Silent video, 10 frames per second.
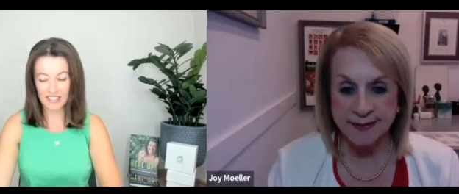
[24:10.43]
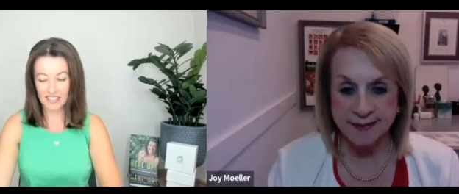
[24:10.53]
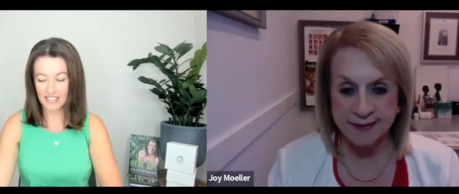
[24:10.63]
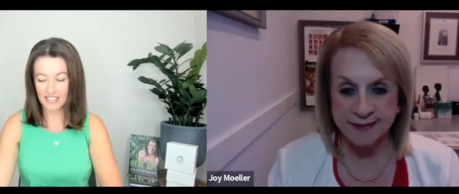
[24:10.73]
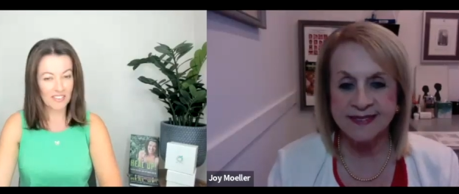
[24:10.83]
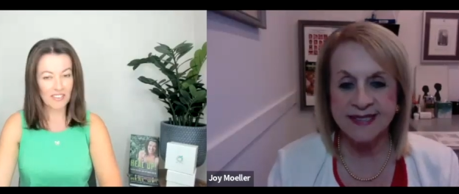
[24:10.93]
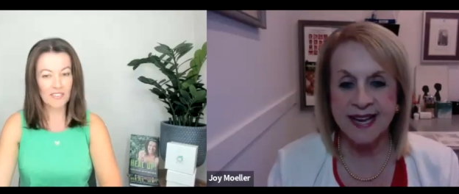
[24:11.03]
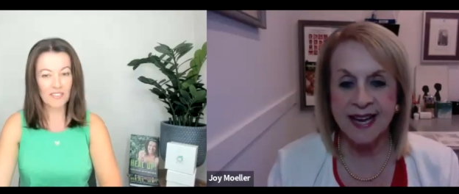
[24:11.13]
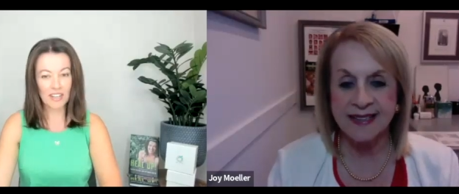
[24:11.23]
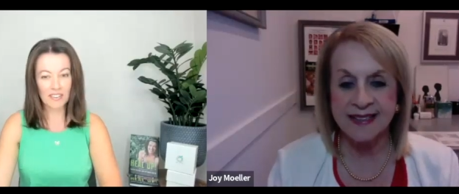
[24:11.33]
Speaker 1: It's
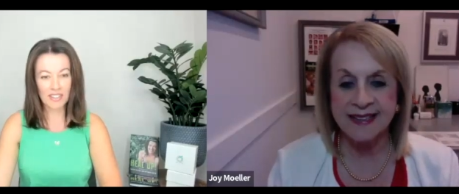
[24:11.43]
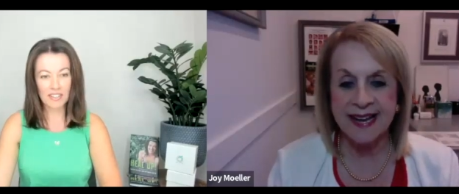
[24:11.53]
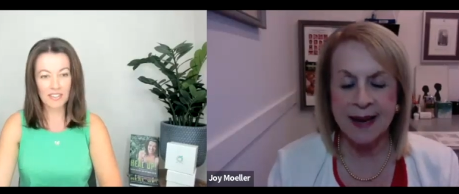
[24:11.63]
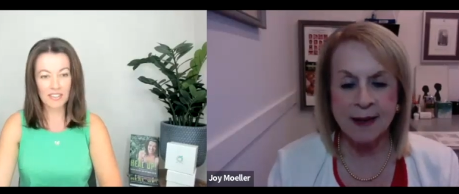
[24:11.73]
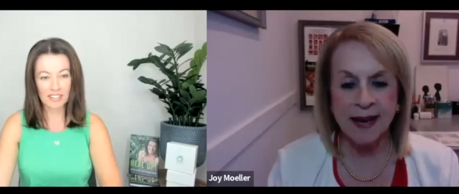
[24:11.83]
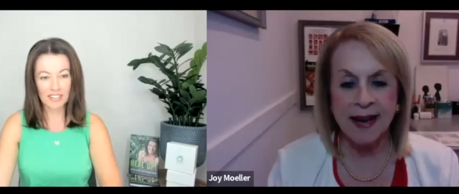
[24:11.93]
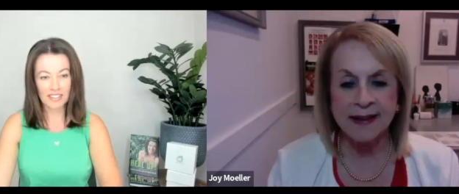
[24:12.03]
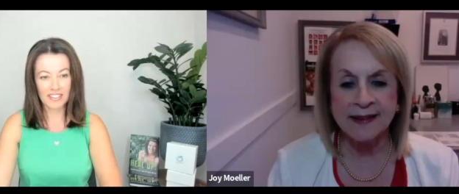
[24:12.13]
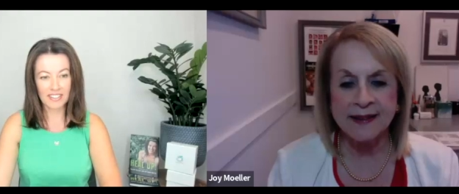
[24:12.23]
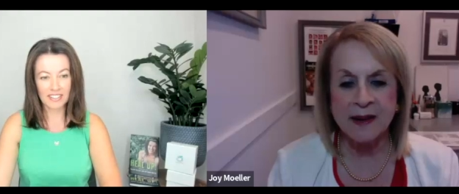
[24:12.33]
not oh, an
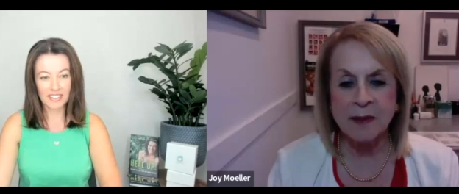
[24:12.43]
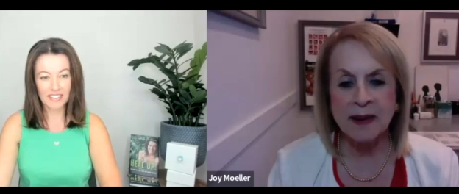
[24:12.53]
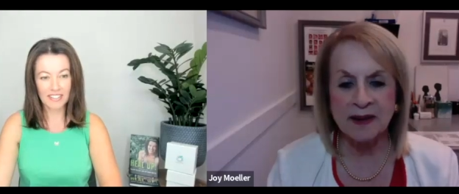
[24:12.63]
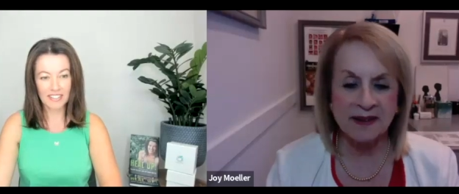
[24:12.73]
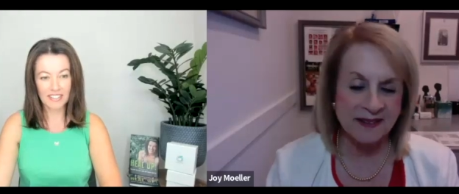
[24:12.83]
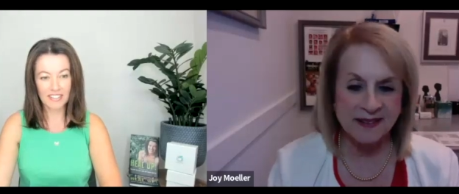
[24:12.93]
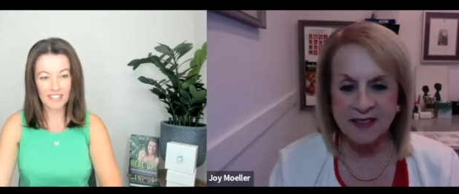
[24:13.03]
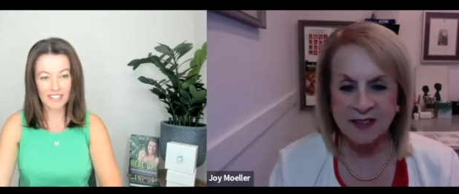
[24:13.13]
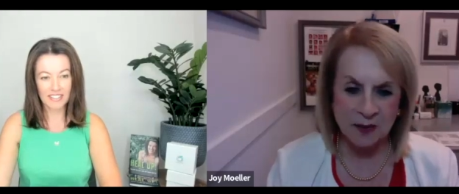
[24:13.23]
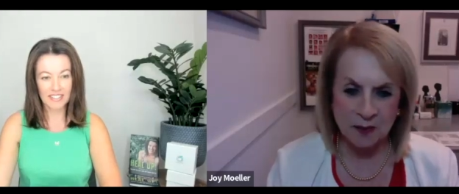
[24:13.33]
academic
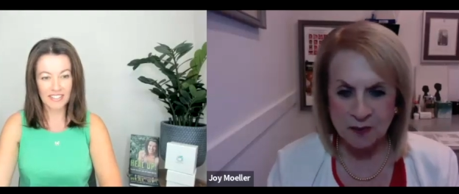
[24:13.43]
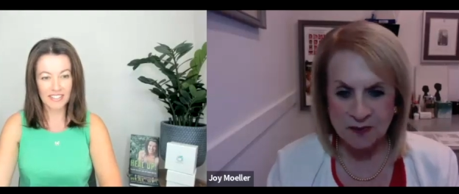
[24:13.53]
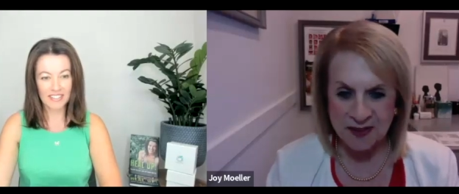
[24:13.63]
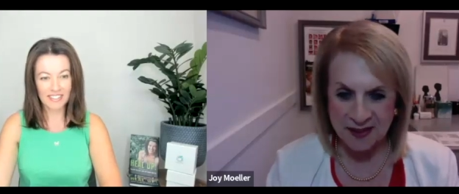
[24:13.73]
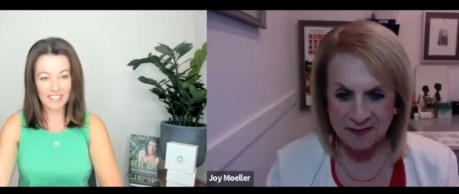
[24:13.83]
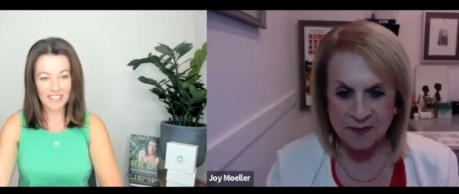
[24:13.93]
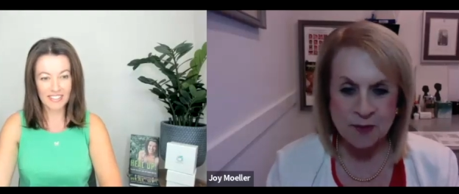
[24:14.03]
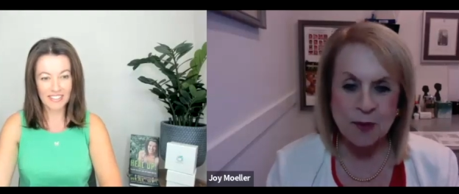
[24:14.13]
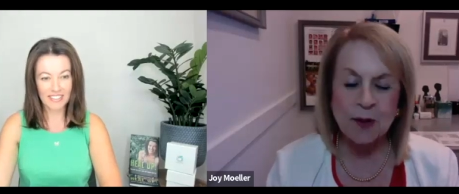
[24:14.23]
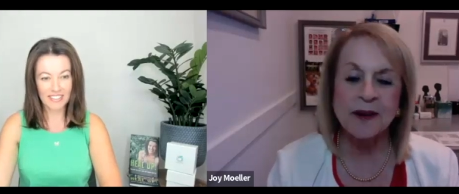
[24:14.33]
you know, thing
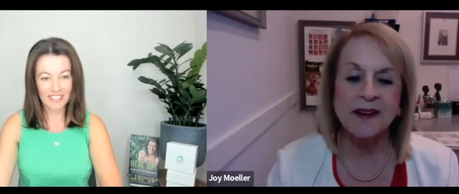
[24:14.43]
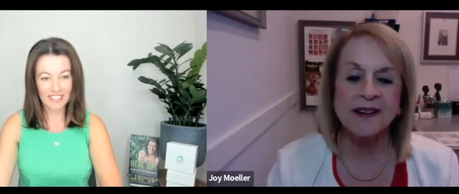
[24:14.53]
for,